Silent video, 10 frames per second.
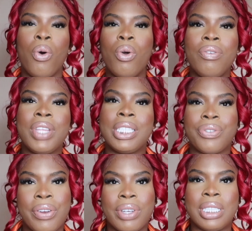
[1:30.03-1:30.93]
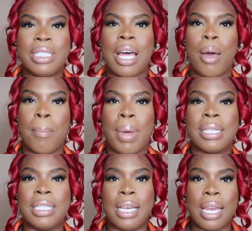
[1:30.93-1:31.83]
All of these fragrances that I'm
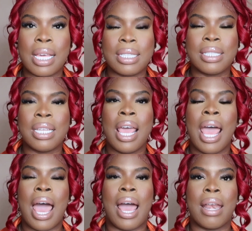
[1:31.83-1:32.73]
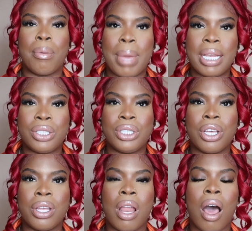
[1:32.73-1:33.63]
about to list and
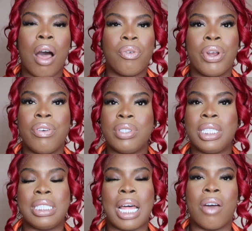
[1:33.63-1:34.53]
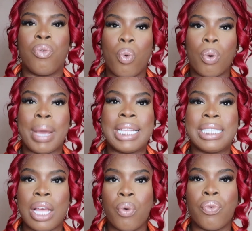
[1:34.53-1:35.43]
mention are fragrances that I've worn
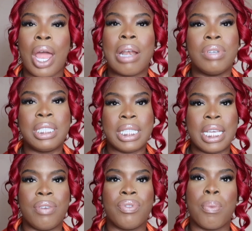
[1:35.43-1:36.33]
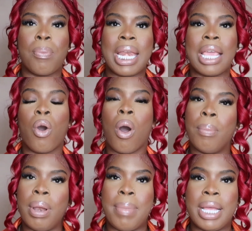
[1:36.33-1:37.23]
myself and received many
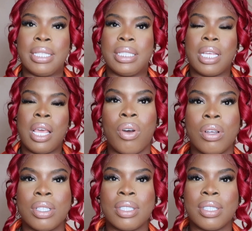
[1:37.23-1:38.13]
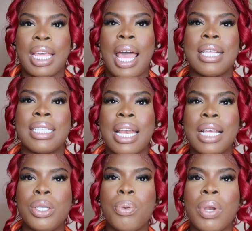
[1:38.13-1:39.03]
compliments. Guys, and I
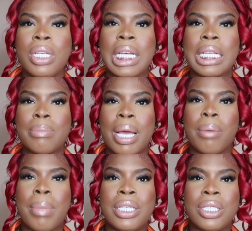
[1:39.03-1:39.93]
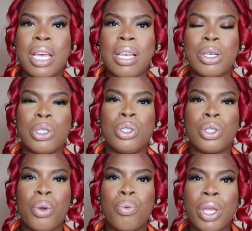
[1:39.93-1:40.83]
do apologize, my shirt looks
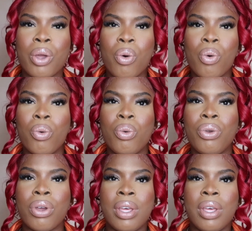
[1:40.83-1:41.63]
so wrinkled.